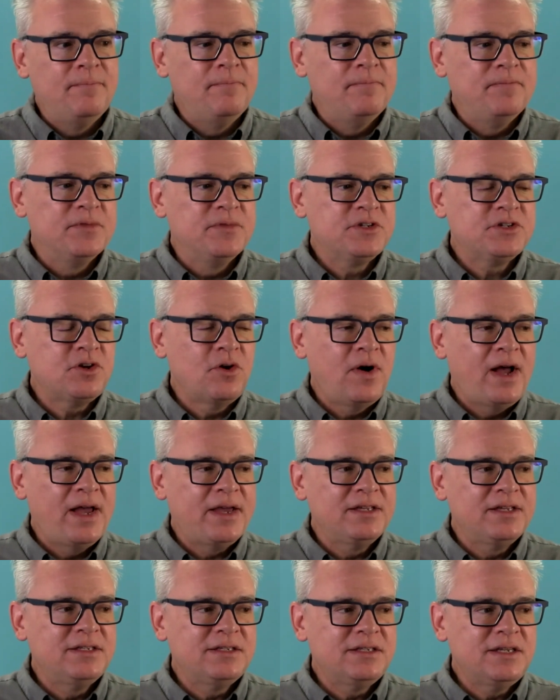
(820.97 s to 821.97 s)
so I
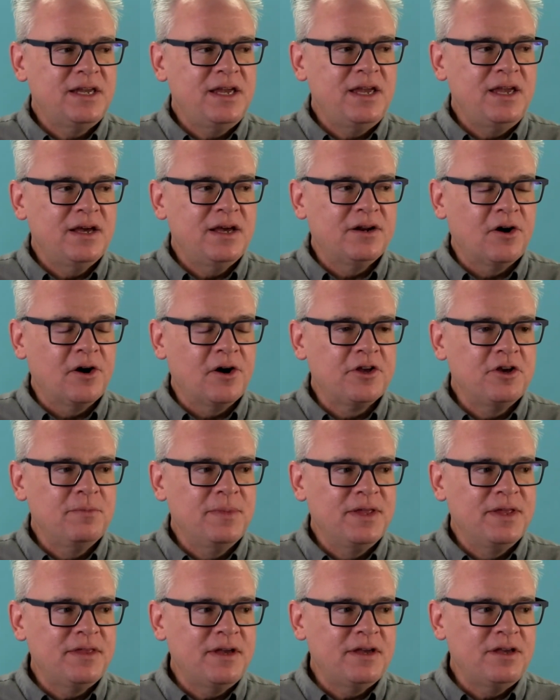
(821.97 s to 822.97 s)
could see an
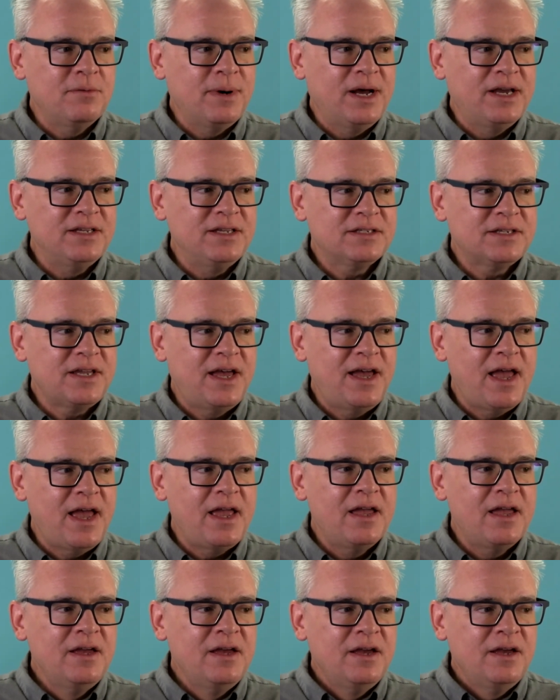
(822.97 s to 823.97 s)
argument that you might
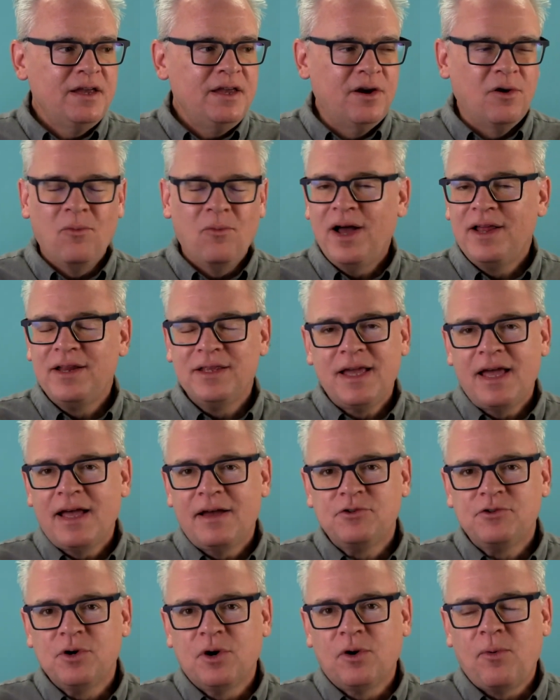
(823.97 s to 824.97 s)
say, why did they
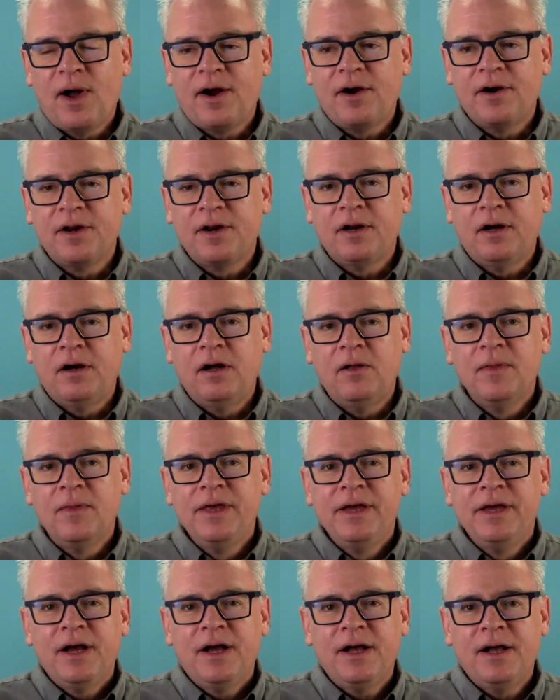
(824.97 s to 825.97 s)
have to acquire it at all?
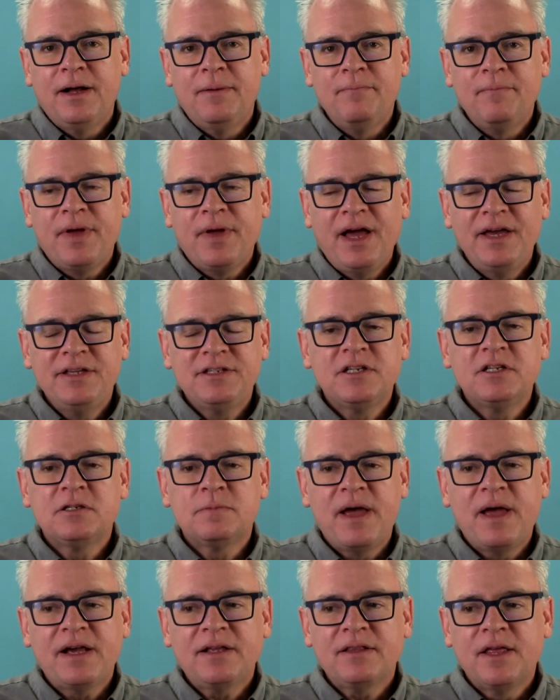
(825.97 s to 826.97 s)
I
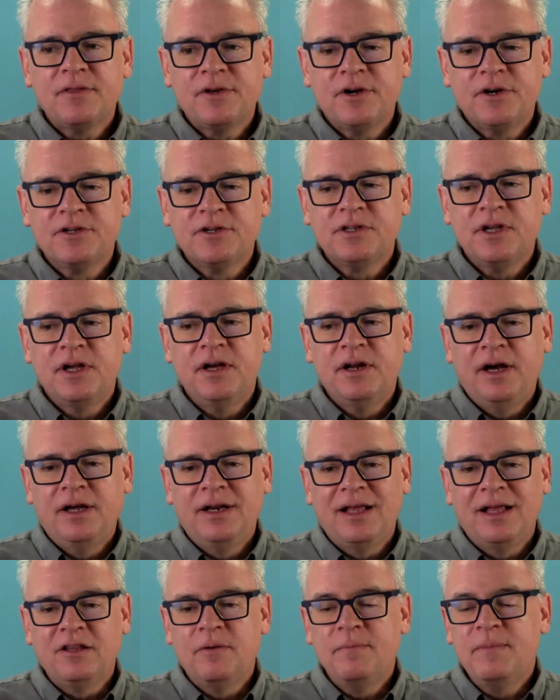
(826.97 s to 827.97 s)
suspect that there's an
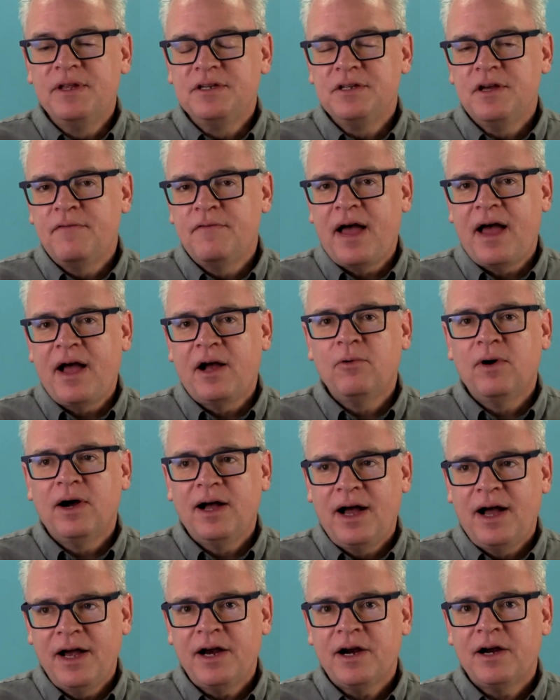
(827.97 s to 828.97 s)
element of
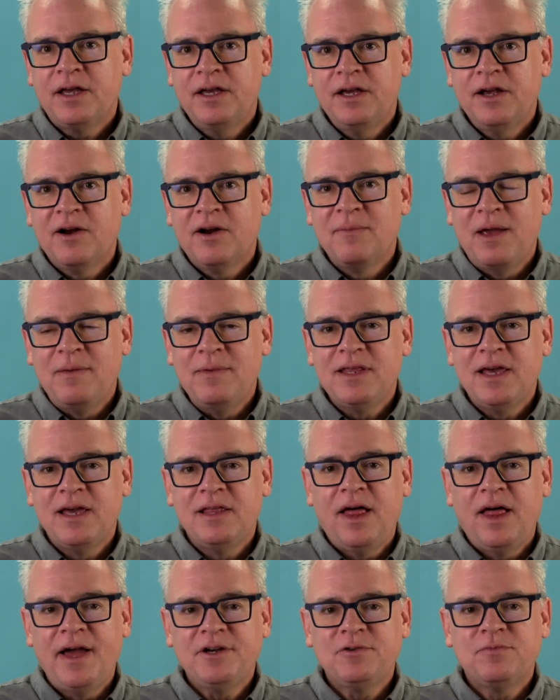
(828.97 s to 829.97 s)
acqui-hire here. Maybe they
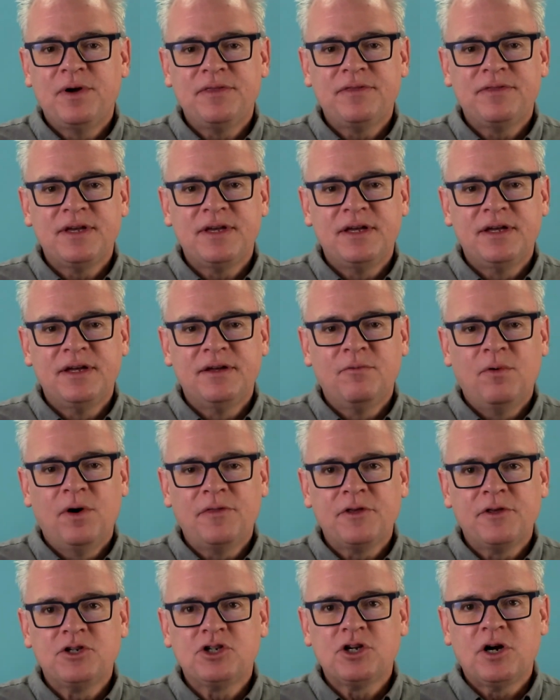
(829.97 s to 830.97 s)
liked what
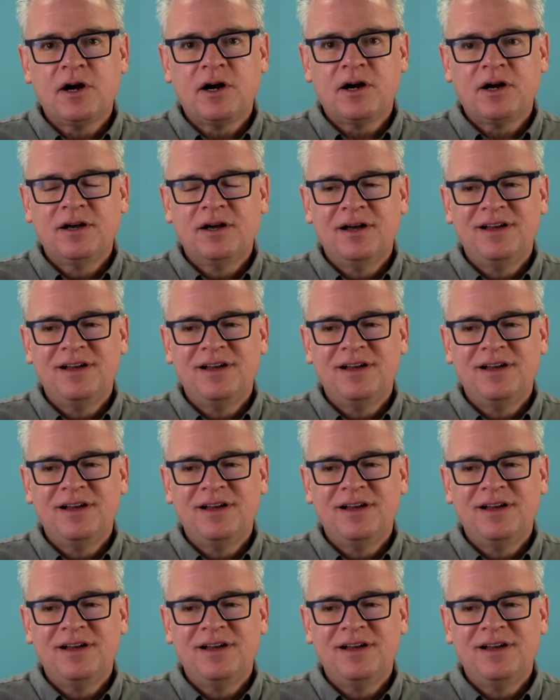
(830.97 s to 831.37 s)
the Shark